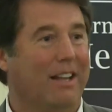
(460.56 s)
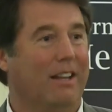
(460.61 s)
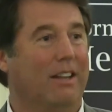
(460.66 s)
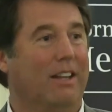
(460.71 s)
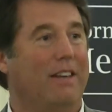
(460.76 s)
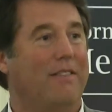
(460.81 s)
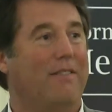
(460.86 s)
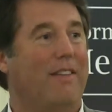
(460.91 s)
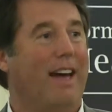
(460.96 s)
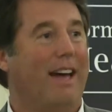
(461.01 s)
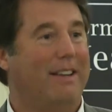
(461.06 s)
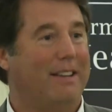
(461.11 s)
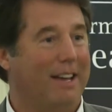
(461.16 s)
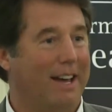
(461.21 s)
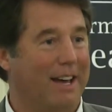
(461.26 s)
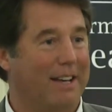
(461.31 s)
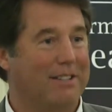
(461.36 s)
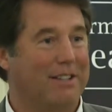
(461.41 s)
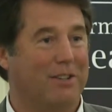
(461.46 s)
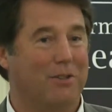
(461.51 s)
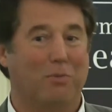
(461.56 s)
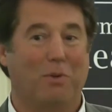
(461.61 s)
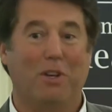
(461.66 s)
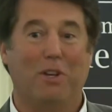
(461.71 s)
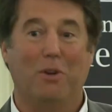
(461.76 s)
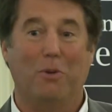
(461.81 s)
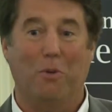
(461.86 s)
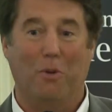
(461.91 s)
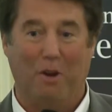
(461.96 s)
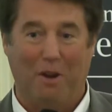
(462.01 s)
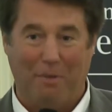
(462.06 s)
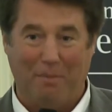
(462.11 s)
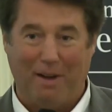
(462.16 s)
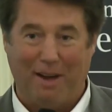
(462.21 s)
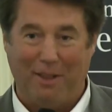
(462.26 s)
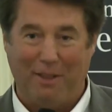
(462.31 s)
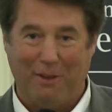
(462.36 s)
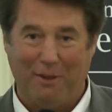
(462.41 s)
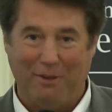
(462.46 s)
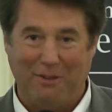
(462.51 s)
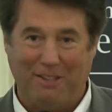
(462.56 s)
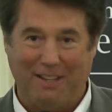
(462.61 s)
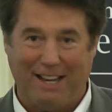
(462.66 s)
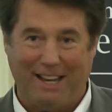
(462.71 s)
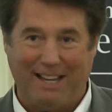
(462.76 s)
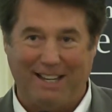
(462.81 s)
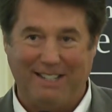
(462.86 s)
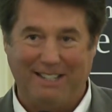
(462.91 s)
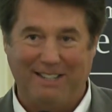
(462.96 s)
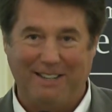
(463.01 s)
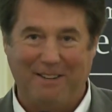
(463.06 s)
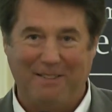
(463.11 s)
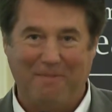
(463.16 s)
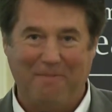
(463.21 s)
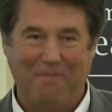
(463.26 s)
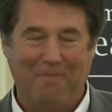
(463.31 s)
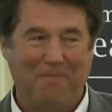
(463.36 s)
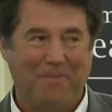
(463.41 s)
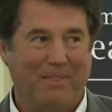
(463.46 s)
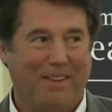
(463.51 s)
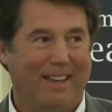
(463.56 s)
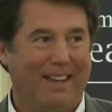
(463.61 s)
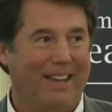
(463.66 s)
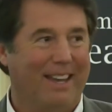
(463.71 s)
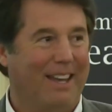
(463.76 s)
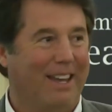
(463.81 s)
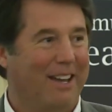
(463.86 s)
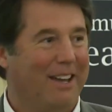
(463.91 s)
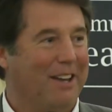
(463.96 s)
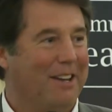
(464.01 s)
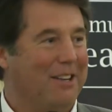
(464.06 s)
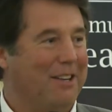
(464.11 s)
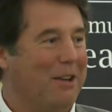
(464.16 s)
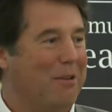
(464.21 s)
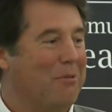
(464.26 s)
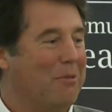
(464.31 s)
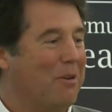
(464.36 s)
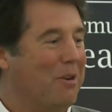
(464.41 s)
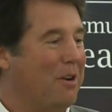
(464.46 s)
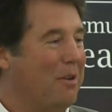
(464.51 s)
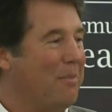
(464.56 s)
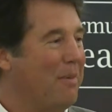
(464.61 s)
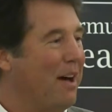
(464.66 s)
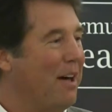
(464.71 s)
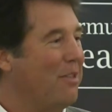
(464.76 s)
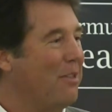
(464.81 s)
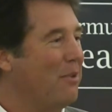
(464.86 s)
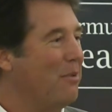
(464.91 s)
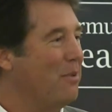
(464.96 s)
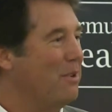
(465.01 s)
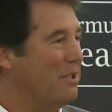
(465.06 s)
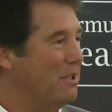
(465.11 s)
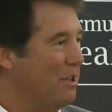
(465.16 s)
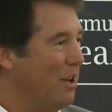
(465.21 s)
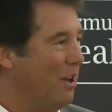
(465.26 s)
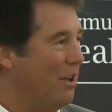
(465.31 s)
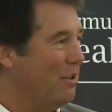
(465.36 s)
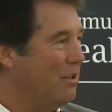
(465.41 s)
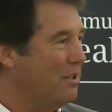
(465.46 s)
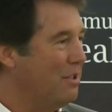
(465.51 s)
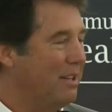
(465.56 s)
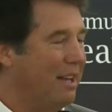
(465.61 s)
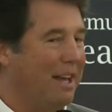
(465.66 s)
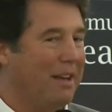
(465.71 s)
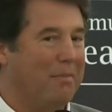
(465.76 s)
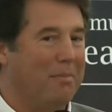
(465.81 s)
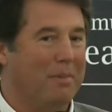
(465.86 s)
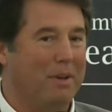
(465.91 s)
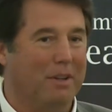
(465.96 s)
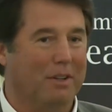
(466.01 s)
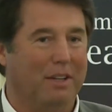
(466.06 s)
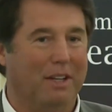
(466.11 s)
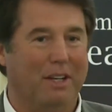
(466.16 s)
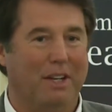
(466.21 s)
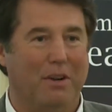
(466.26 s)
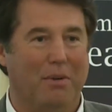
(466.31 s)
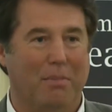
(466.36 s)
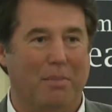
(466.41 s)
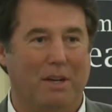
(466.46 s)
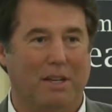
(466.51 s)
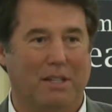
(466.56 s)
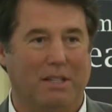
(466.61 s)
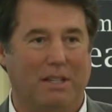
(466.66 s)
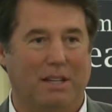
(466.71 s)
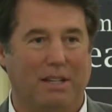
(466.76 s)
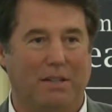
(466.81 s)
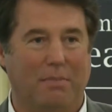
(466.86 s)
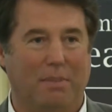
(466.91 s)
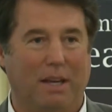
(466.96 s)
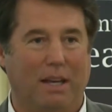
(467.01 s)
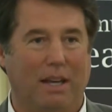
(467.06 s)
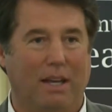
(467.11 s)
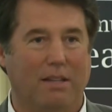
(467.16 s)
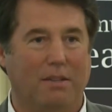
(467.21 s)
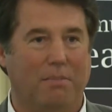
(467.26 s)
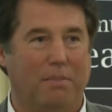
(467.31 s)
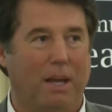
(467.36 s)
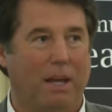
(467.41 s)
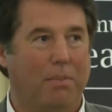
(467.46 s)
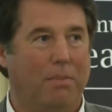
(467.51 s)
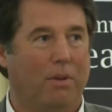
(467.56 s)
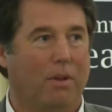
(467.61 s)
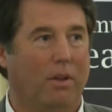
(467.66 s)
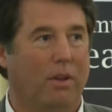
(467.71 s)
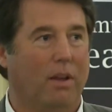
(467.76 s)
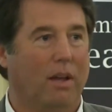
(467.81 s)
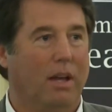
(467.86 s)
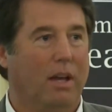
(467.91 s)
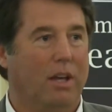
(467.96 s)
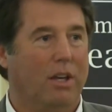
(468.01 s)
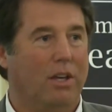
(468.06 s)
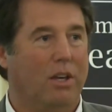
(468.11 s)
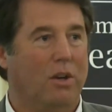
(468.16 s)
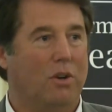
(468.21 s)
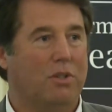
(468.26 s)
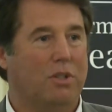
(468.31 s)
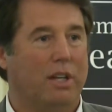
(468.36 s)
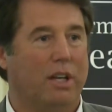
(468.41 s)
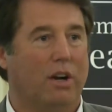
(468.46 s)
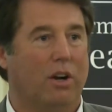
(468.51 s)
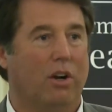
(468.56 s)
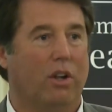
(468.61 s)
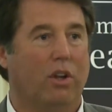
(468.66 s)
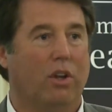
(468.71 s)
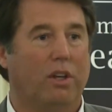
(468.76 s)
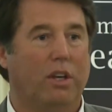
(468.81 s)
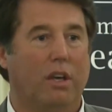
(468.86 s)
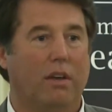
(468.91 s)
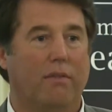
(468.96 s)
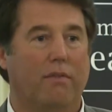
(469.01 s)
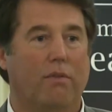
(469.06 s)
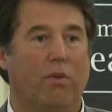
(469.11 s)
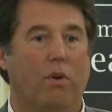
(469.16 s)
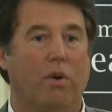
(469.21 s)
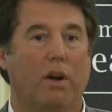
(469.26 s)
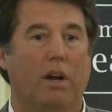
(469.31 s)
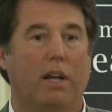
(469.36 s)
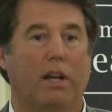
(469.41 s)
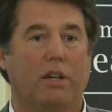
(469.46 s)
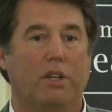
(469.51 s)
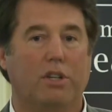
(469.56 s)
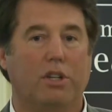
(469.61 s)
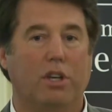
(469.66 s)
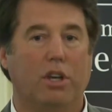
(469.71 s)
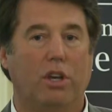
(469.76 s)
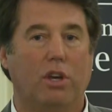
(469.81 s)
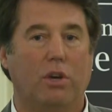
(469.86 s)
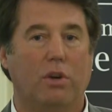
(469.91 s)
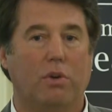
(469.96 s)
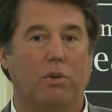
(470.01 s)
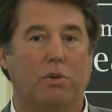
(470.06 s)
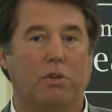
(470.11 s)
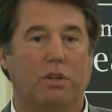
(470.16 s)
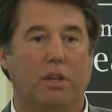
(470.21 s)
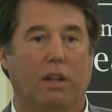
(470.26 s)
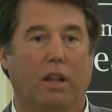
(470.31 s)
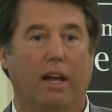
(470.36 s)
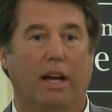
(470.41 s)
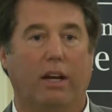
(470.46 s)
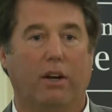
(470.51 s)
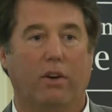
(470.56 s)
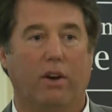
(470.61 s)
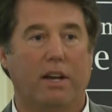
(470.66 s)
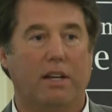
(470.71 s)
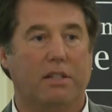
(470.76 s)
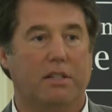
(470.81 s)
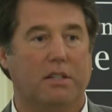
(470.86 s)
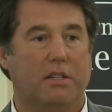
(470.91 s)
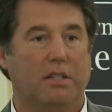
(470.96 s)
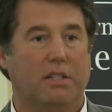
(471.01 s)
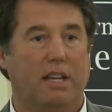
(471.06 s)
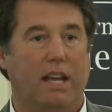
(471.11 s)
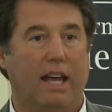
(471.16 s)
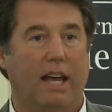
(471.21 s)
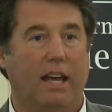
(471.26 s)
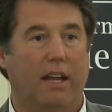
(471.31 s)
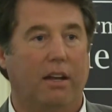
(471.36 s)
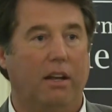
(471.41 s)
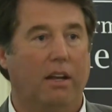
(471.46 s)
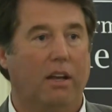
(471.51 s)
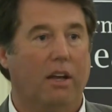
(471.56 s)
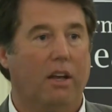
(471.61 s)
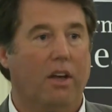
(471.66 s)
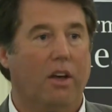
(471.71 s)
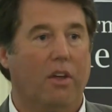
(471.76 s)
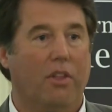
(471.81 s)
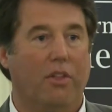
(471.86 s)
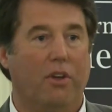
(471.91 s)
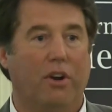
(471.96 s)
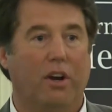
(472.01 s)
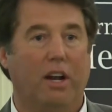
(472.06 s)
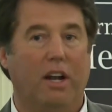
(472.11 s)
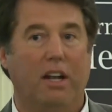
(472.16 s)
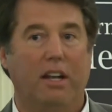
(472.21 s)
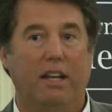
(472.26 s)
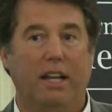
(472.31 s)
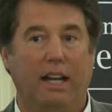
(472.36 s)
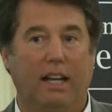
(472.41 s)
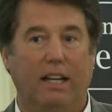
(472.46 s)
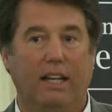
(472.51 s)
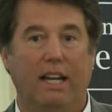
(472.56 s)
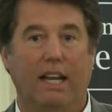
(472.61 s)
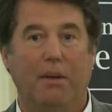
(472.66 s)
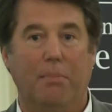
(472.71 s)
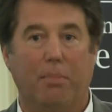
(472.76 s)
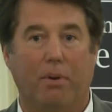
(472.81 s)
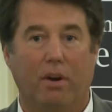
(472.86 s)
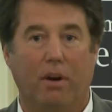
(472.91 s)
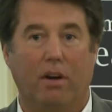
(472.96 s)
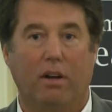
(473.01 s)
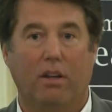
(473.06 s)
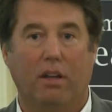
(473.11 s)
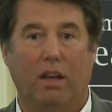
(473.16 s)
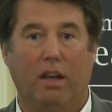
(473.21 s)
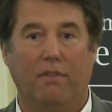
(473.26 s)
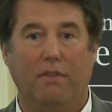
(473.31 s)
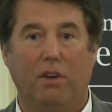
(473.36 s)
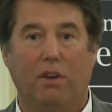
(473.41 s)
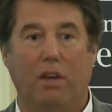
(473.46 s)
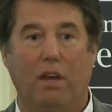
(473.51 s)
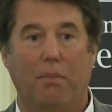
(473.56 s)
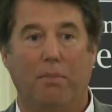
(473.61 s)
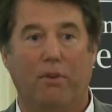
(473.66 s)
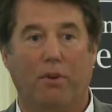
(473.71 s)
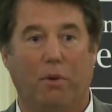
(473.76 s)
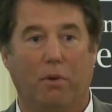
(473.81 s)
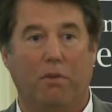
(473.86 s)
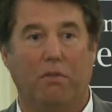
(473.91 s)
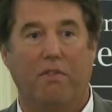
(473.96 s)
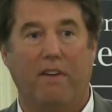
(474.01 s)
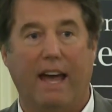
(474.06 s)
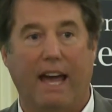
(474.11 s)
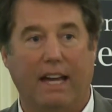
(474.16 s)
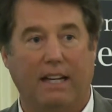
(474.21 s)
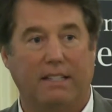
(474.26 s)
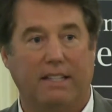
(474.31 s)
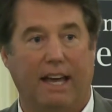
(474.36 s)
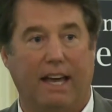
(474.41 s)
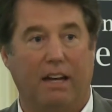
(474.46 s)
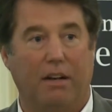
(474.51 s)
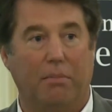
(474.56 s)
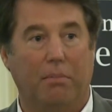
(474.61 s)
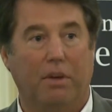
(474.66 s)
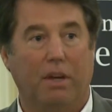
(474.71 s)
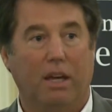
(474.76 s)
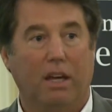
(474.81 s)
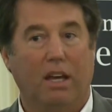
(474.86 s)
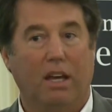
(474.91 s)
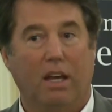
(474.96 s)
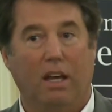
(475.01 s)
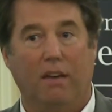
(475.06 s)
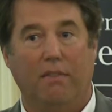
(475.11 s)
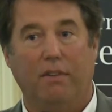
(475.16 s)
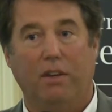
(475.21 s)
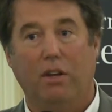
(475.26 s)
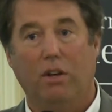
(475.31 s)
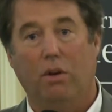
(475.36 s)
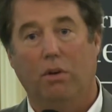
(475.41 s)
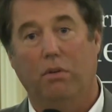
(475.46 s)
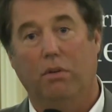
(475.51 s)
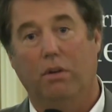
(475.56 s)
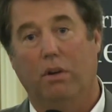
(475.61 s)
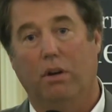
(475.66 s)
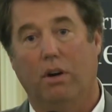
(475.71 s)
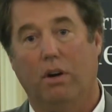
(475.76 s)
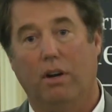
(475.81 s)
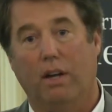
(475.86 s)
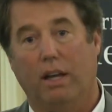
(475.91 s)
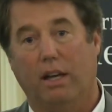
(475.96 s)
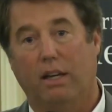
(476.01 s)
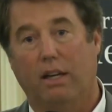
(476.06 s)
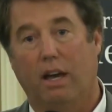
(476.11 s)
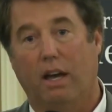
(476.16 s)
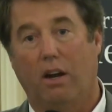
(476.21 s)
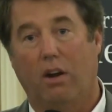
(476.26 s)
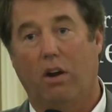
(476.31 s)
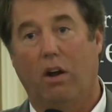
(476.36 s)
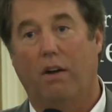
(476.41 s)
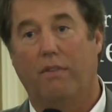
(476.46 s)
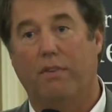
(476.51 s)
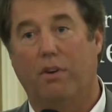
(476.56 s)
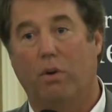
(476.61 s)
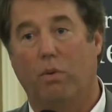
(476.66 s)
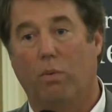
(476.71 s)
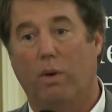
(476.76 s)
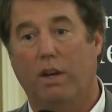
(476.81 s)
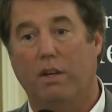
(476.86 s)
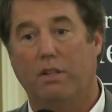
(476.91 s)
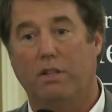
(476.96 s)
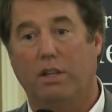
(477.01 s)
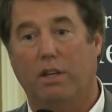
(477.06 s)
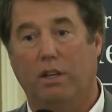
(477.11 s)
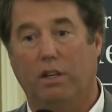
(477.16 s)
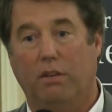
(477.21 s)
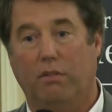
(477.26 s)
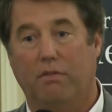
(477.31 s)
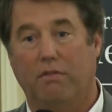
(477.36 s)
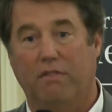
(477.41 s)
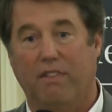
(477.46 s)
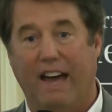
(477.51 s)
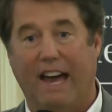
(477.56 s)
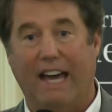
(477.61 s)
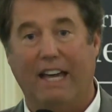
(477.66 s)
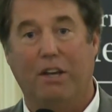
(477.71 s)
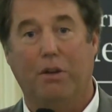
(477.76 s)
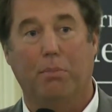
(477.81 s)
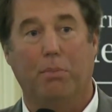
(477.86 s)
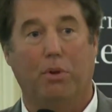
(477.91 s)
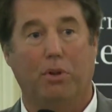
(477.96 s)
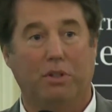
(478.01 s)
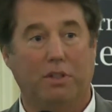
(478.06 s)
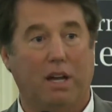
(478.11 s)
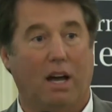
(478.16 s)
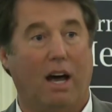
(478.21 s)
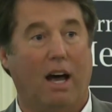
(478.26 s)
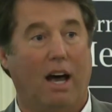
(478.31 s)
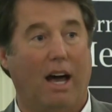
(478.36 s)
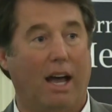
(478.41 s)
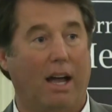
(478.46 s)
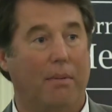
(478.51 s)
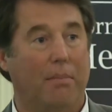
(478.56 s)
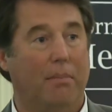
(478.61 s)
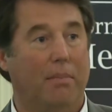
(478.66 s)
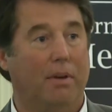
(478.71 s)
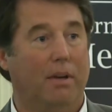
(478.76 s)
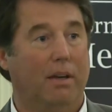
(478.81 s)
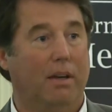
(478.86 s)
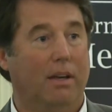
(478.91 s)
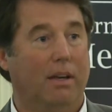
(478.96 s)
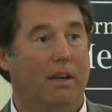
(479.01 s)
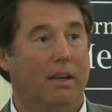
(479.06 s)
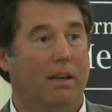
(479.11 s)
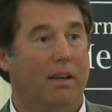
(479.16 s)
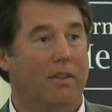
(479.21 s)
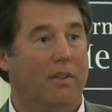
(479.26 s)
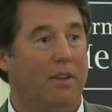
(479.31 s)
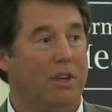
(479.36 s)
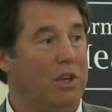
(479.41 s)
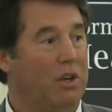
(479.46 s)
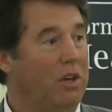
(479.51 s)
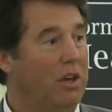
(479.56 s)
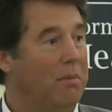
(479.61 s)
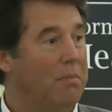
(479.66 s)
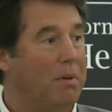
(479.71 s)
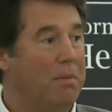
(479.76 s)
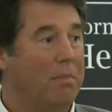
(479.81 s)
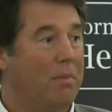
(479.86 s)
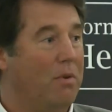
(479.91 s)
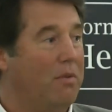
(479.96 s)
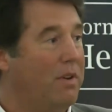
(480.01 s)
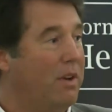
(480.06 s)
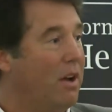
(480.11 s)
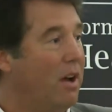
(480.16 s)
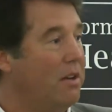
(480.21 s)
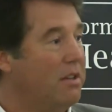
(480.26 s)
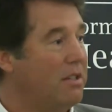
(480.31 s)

Leave that to us, because we do worry about those things. You worry about the results in building your business, because people usually are looking for an excuse, and like Grayson said, they're going to dig deeper if you keep throwing facts at them. If you don't hurry and cut it off, you're wasting valuable time that you could be moving on